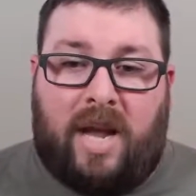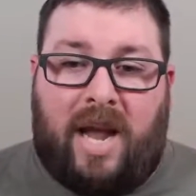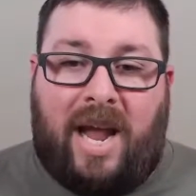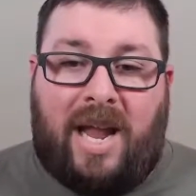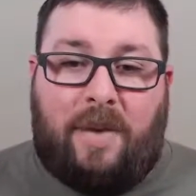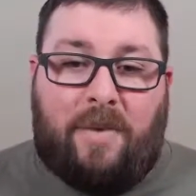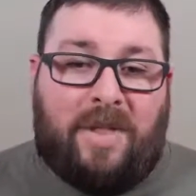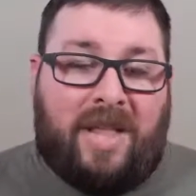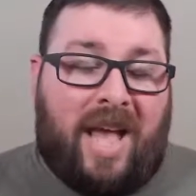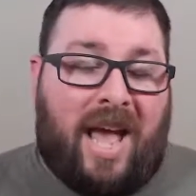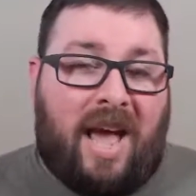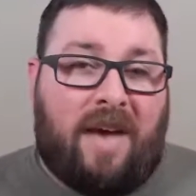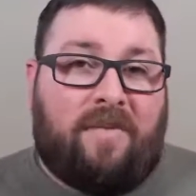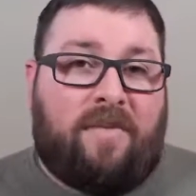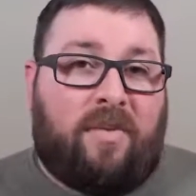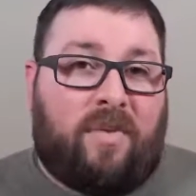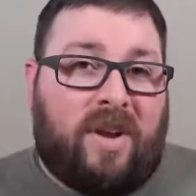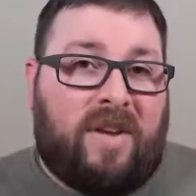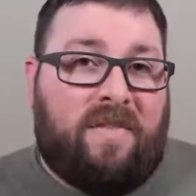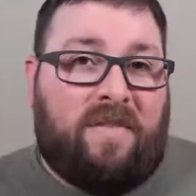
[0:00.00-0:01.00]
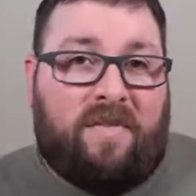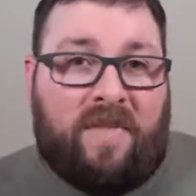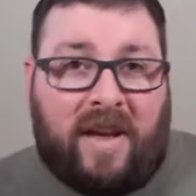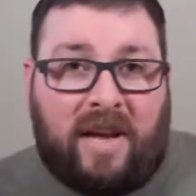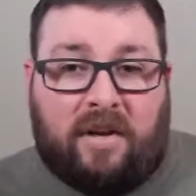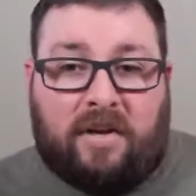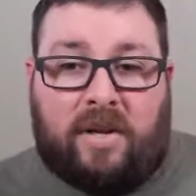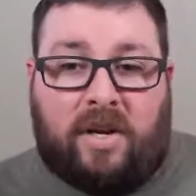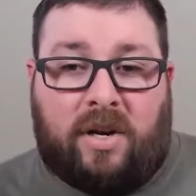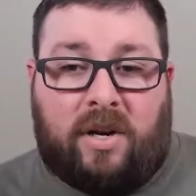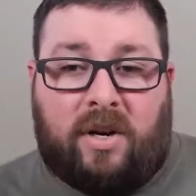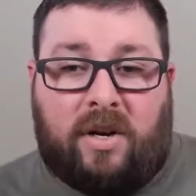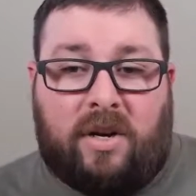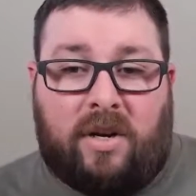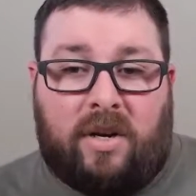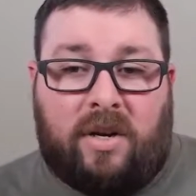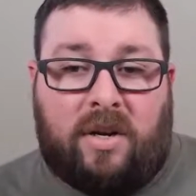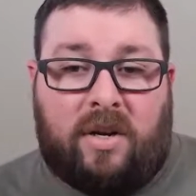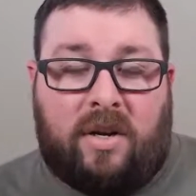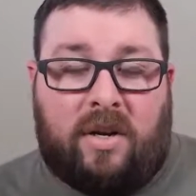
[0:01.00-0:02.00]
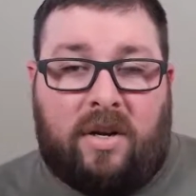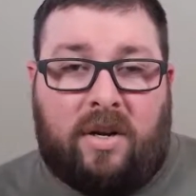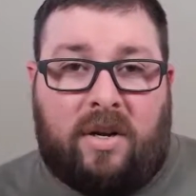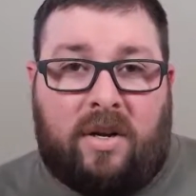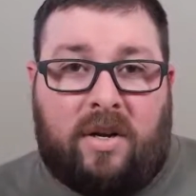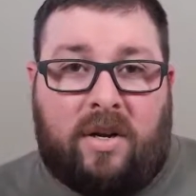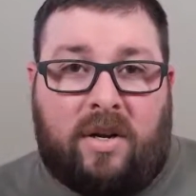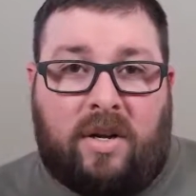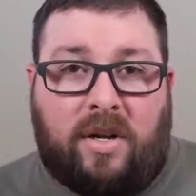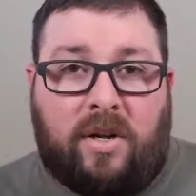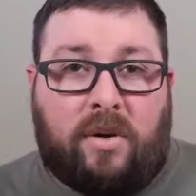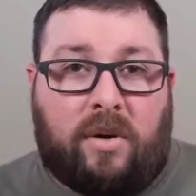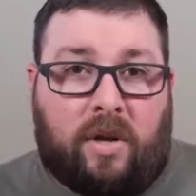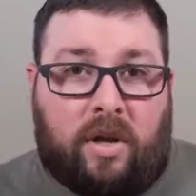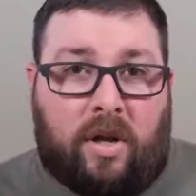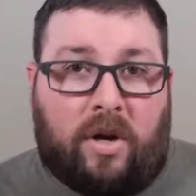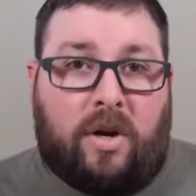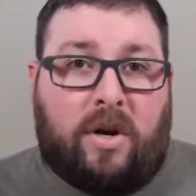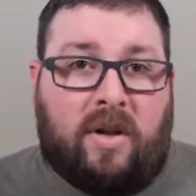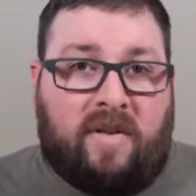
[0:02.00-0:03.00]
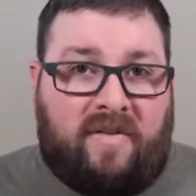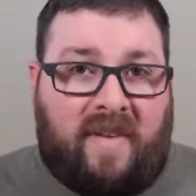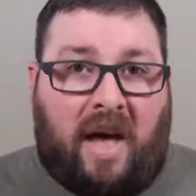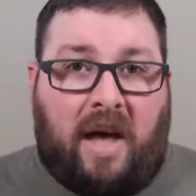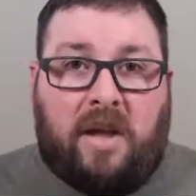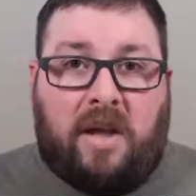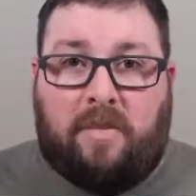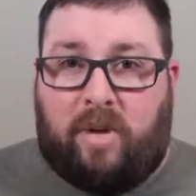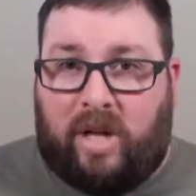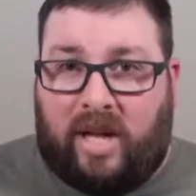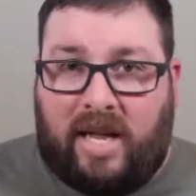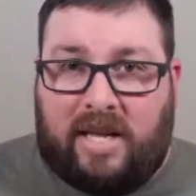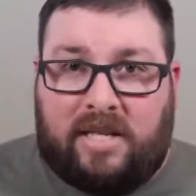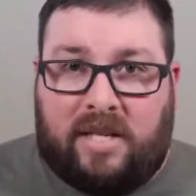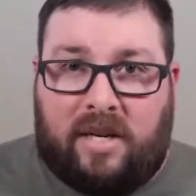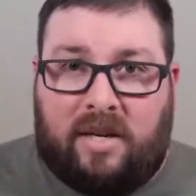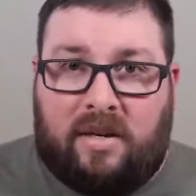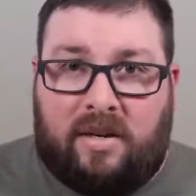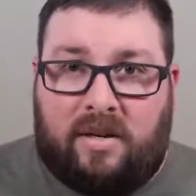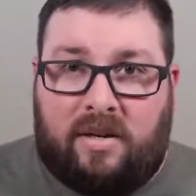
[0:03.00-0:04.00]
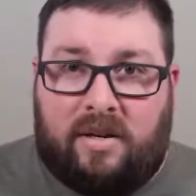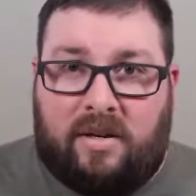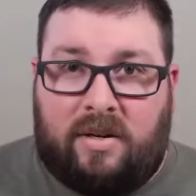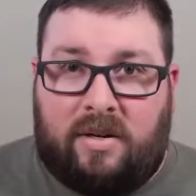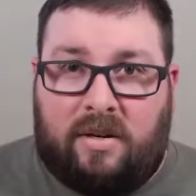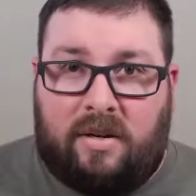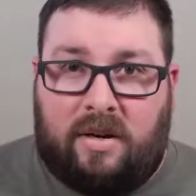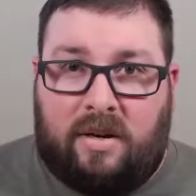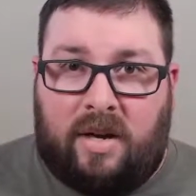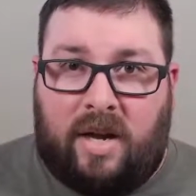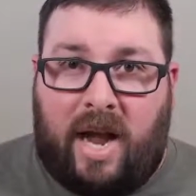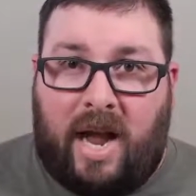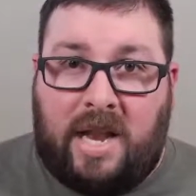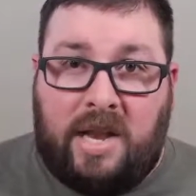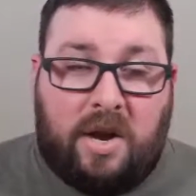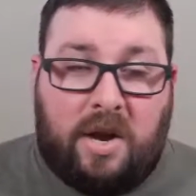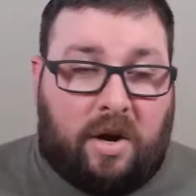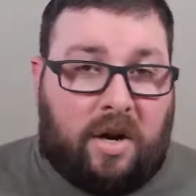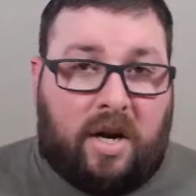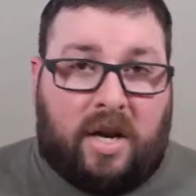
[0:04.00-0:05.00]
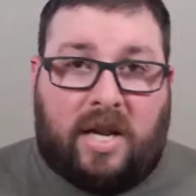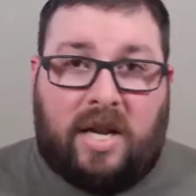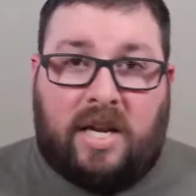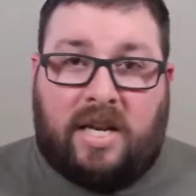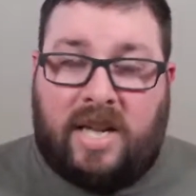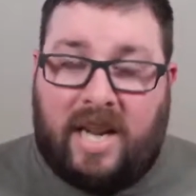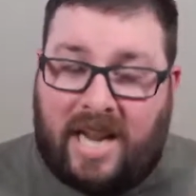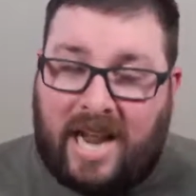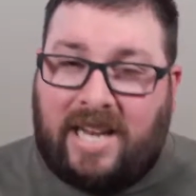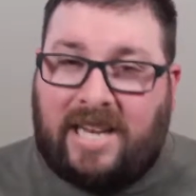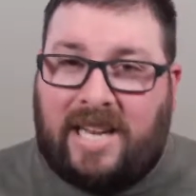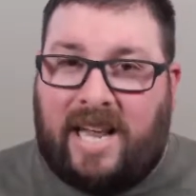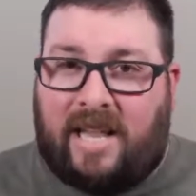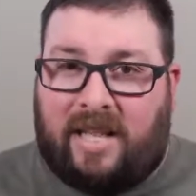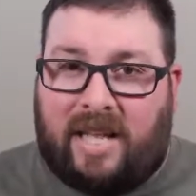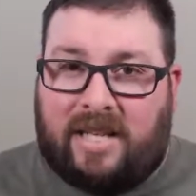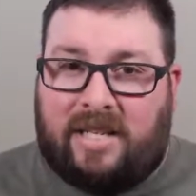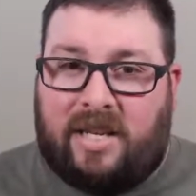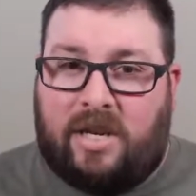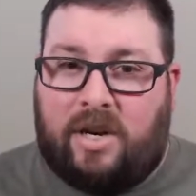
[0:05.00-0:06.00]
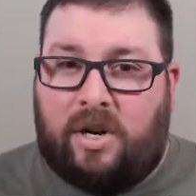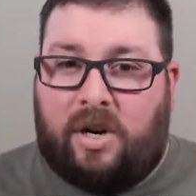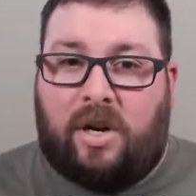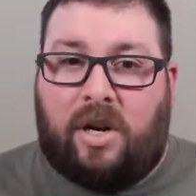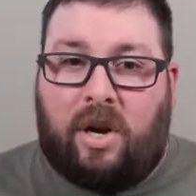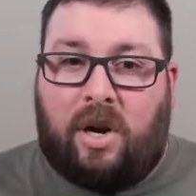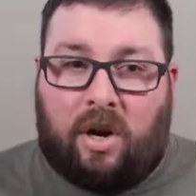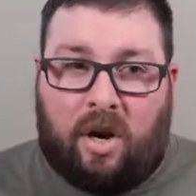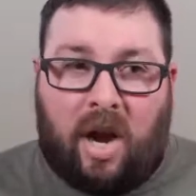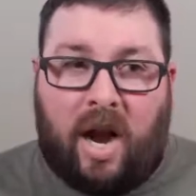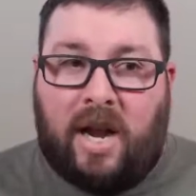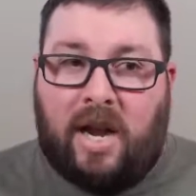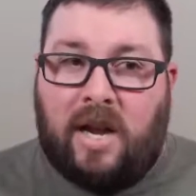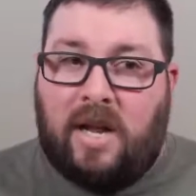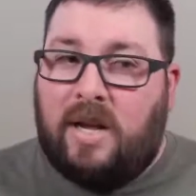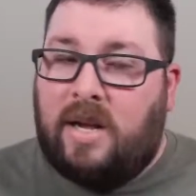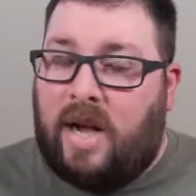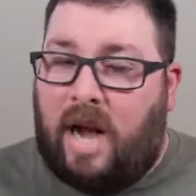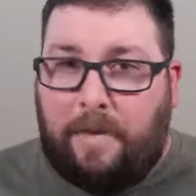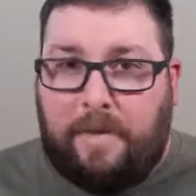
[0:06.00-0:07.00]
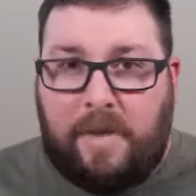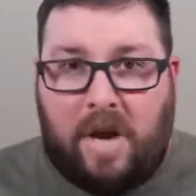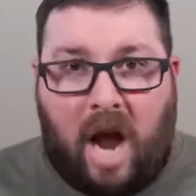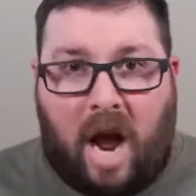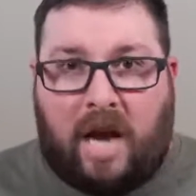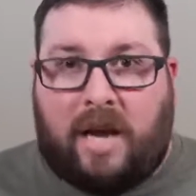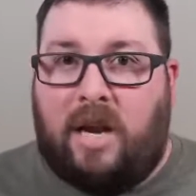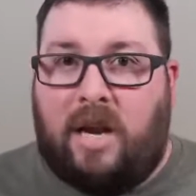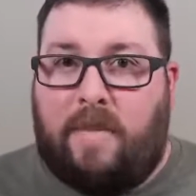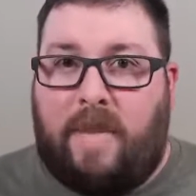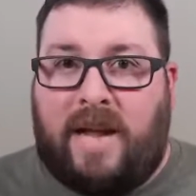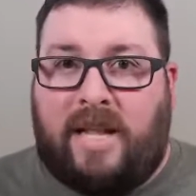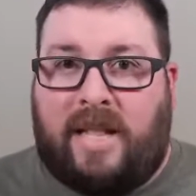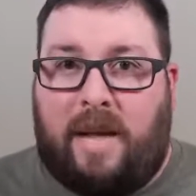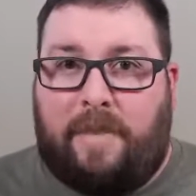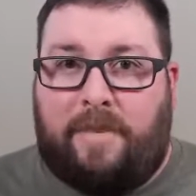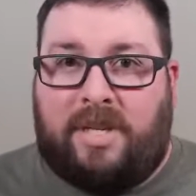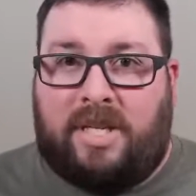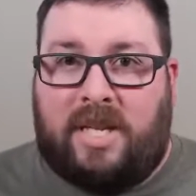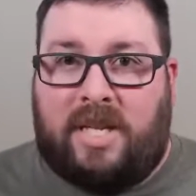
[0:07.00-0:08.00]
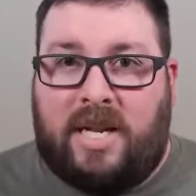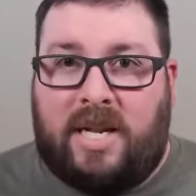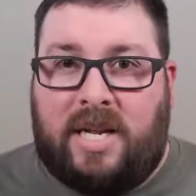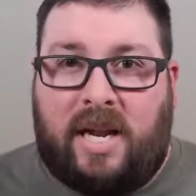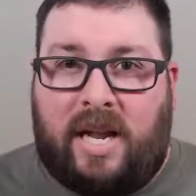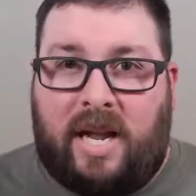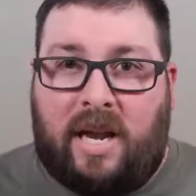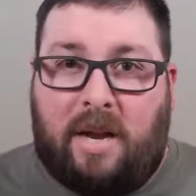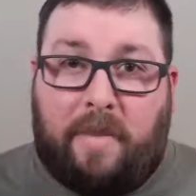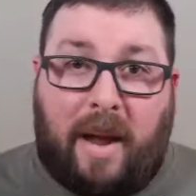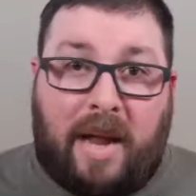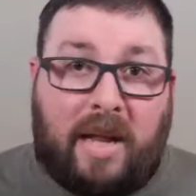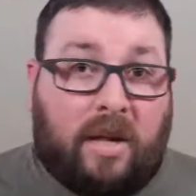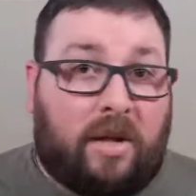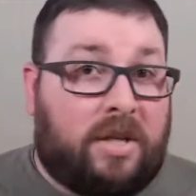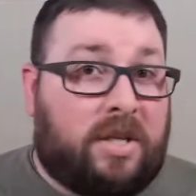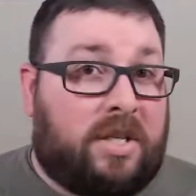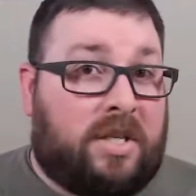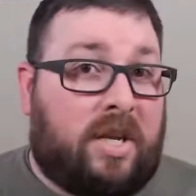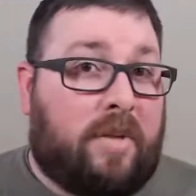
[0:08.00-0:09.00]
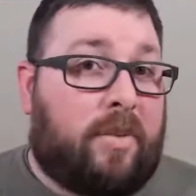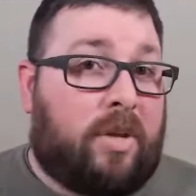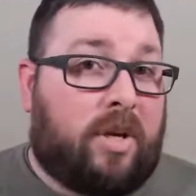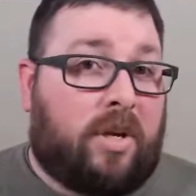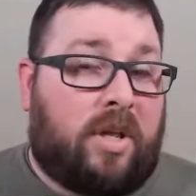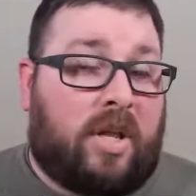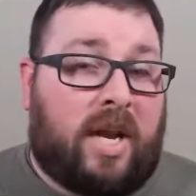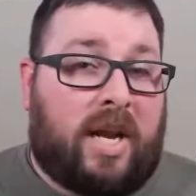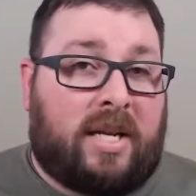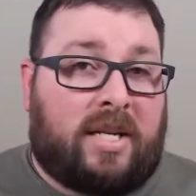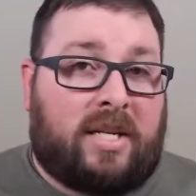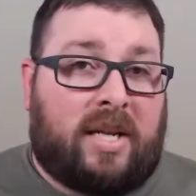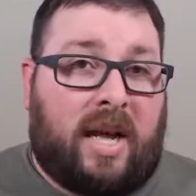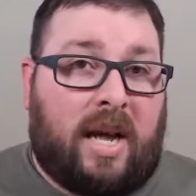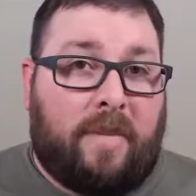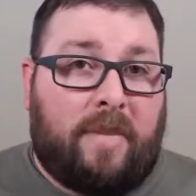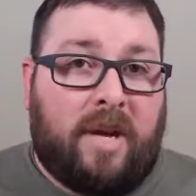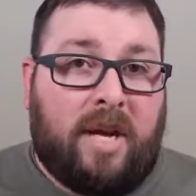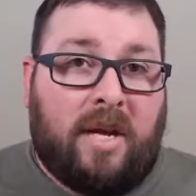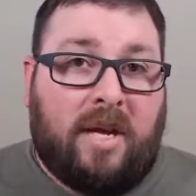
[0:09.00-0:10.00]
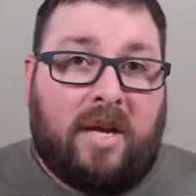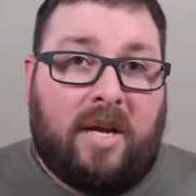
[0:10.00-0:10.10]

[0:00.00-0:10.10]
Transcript: And with every failure, you'll learn a valuable lesson. And you're going to take that lesson. You're going to go, all right, I'm not going to make that mistake again. It might look similar the next time.